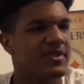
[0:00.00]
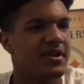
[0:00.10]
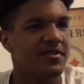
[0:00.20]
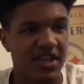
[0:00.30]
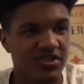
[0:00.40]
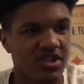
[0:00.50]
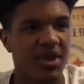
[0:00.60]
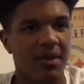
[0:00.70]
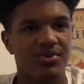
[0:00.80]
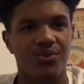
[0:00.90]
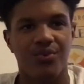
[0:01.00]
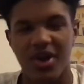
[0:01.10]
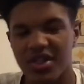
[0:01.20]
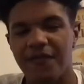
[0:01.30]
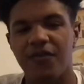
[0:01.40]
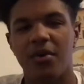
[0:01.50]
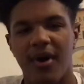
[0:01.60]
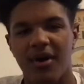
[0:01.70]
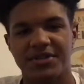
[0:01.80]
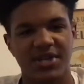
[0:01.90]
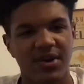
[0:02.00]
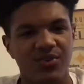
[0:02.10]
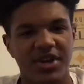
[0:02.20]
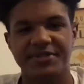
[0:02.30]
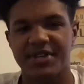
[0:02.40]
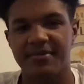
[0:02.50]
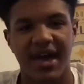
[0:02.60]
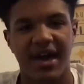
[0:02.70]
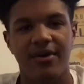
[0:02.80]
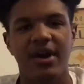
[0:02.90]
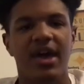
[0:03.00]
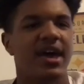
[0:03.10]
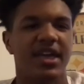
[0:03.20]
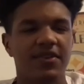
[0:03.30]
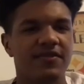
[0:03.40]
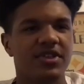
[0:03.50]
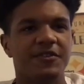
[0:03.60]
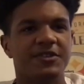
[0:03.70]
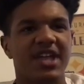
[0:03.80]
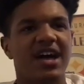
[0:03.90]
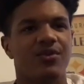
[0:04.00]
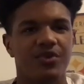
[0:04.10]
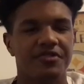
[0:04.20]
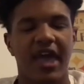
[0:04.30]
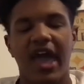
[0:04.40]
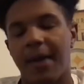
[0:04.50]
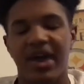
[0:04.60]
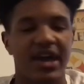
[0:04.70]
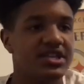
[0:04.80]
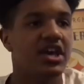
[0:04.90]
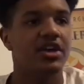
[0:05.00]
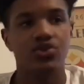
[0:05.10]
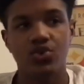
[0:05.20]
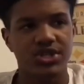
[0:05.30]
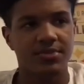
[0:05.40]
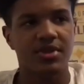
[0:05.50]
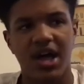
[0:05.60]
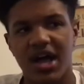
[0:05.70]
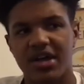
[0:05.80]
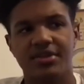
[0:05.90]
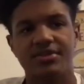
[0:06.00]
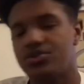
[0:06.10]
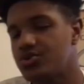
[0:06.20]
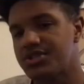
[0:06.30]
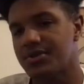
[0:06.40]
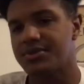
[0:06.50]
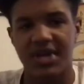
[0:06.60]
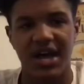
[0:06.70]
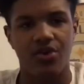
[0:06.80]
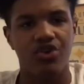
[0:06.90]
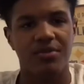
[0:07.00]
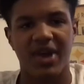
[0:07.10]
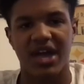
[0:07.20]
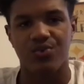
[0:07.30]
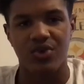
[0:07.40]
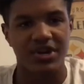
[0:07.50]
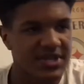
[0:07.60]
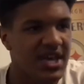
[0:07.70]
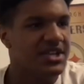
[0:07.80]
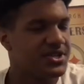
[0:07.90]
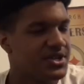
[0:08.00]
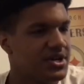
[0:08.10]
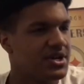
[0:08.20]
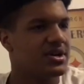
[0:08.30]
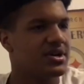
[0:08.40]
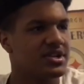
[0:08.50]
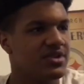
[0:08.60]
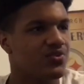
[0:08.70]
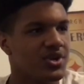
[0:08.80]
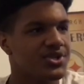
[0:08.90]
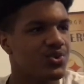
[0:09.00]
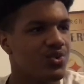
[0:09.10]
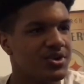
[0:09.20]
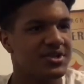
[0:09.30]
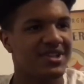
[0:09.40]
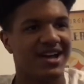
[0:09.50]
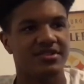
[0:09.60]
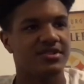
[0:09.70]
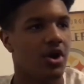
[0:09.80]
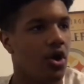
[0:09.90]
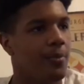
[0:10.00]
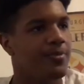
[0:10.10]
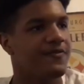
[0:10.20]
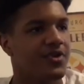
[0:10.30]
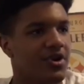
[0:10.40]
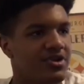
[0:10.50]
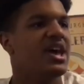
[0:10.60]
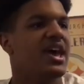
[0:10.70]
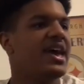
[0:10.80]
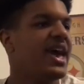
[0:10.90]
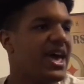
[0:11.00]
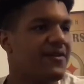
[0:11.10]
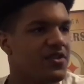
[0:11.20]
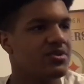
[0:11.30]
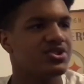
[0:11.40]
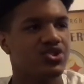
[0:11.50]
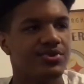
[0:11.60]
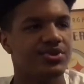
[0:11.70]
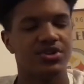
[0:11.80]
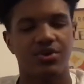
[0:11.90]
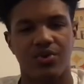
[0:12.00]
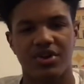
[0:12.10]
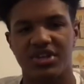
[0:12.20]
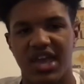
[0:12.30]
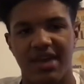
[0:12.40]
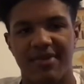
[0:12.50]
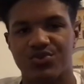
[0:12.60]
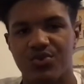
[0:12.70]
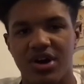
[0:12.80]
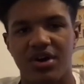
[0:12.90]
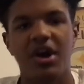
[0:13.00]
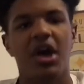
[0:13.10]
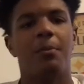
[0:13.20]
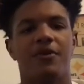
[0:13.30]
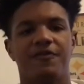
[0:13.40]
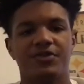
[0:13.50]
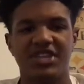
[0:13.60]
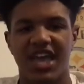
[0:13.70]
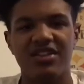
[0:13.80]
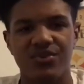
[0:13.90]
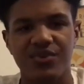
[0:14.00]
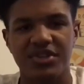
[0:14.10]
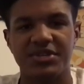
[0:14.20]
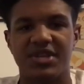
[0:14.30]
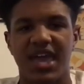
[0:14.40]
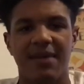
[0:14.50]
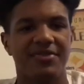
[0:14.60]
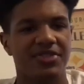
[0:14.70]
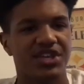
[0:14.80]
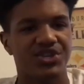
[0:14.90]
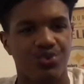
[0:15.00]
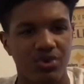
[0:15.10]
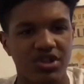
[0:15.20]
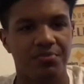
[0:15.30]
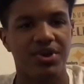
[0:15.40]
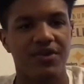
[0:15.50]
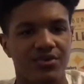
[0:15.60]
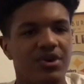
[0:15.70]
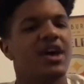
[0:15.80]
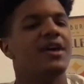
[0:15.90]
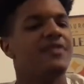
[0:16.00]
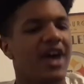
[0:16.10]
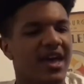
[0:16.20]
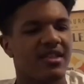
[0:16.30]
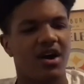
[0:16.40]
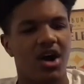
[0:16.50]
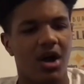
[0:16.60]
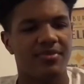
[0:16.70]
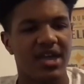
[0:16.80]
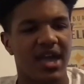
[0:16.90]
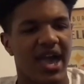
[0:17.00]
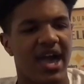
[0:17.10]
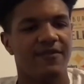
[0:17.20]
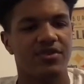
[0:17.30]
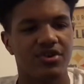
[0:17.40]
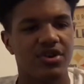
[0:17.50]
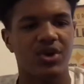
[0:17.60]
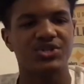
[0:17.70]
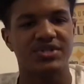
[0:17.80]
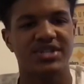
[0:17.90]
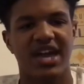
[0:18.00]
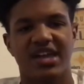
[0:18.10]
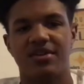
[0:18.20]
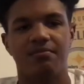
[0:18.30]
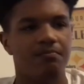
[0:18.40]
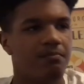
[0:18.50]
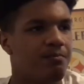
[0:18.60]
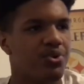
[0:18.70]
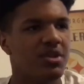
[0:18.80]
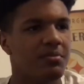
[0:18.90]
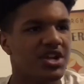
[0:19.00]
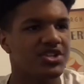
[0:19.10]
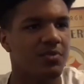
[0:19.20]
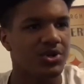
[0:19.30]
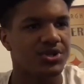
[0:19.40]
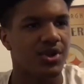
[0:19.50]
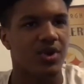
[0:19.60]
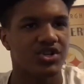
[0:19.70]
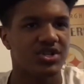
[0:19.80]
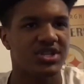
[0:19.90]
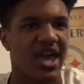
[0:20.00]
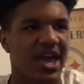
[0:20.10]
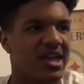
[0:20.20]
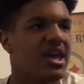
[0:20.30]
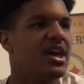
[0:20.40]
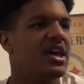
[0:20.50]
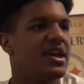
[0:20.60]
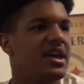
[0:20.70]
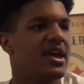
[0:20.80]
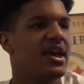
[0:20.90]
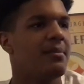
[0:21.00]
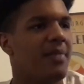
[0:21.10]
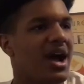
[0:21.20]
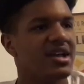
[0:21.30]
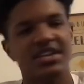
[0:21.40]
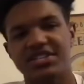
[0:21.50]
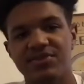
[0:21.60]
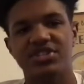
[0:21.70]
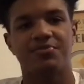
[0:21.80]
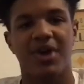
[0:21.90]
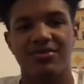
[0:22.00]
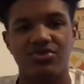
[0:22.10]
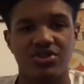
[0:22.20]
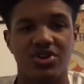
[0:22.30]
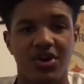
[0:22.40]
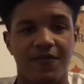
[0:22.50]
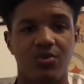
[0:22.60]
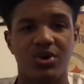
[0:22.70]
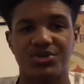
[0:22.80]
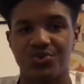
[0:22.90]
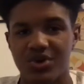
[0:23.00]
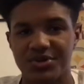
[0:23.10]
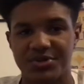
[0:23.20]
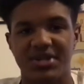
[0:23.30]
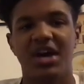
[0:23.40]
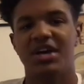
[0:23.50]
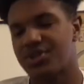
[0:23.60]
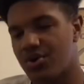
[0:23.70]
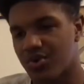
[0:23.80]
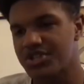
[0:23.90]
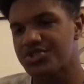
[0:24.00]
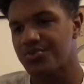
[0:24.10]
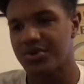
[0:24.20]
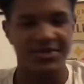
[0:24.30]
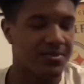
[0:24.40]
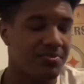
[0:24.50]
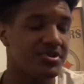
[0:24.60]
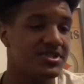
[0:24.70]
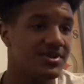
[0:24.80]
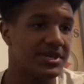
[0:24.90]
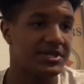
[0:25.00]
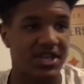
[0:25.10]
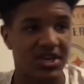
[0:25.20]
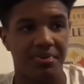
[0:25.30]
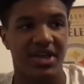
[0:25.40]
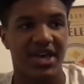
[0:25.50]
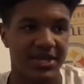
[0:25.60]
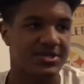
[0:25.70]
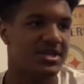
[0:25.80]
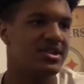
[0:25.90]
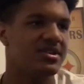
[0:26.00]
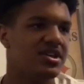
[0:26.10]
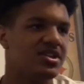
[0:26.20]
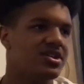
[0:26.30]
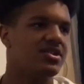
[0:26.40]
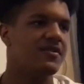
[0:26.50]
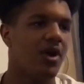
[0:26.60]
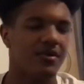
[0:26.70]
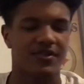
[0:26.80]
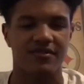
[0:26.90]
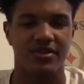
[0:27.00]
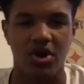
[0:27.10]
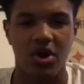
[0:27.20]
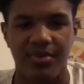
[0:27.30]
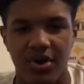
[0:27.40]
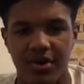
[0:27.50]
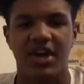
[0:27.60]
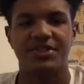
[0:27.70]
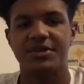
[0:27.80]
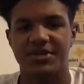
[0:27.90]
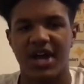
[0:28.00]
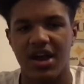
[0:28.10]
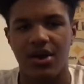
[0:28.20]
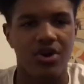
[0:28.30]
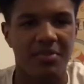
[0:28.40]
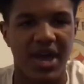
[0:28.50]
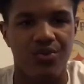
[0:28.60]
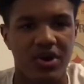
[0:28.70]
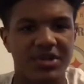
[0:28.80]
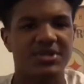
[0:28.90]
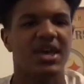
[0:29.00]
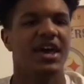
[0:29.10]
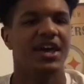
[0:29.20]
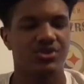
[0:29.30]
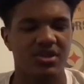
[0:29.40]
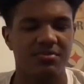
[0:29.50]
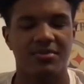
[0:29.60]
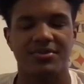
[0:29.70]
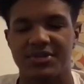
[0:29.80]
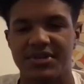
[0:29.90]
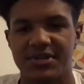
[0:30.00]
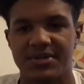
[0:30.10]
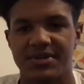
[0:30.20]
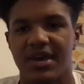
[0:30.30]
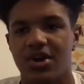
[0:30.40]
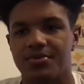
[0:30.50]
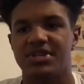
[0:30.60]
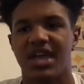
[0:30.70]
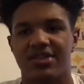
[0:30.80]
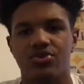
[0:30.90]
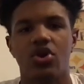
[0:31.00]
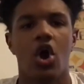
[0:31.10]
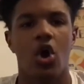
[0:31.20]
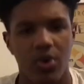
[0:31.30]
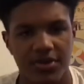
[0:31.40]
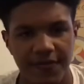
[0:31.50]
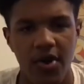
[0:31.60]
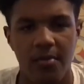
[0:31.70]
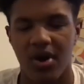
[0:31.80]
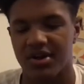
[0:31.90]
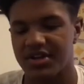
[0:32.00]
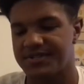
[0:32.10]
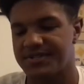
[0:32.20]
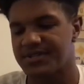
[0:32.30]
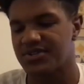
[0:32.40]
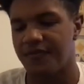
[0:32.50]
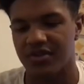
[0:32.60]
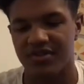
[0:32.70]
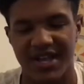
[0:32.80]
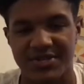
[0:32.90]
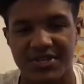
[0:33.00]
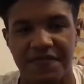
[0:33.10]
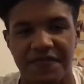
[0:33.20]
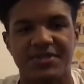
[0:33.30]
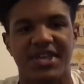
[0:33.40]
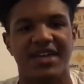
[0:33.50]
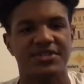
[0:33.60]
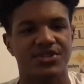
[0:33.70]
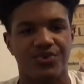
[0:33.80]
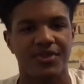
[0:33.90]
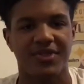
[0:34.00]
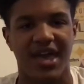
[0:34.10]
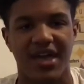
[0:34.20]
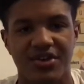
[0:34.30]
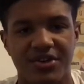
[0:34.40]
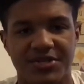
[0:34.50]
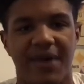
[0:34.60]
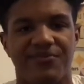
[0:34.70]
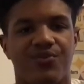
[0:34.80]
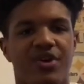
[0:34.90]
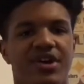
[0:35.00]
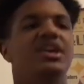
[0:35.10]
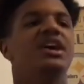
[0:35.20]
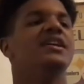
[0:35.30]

they need to be able to run the football some way, somehow, even if it's not with the halfbacks. Use some design quarterback runs to get Russell Wilson out in the open field and have him contribute to the running game as well. But for Seattle to win this game, I think it's really pivotal that they have a good rushing attack, and pretty much most of their rushing attack, and my estimate, is probably going to come from Russell Wilson. So Russell Wilson's ability to extend plays and get involved on a couple of design quarterback runs is going to be able to help Seattle run the football. Because this is a 49ers defense that isn't really that good to stop the run.